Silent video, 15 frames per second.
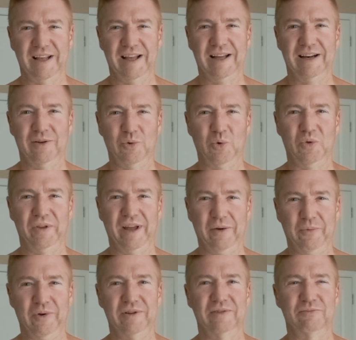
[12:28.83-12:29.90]
I got to hold
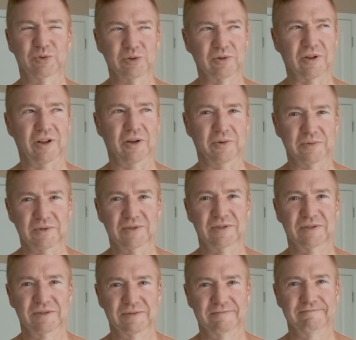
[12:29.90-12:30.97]
that one real close.